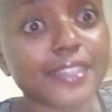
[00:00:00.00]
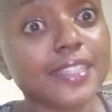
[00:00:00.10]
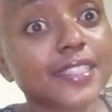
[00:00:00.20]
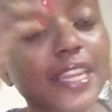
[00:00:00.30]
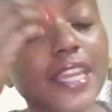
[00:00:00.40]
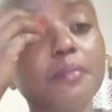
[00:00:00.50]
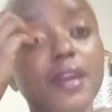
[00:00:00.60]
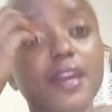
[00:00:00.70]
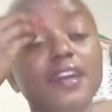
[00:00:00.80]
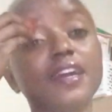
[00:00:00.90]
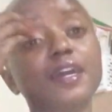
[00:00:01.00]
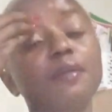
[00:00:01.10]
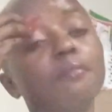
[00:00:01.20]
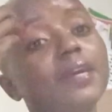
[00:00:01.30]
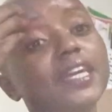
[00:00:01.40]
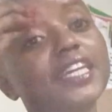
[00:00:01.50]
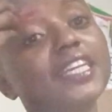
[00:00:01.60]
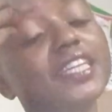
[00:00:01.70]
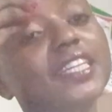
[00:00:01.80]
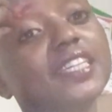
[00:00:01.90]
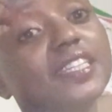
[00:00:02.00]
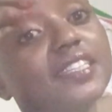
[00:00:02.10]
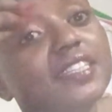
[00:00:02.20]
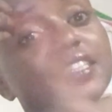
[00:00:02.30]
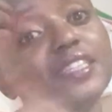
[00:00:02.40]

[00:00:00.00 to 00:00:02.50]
Disclaimer. My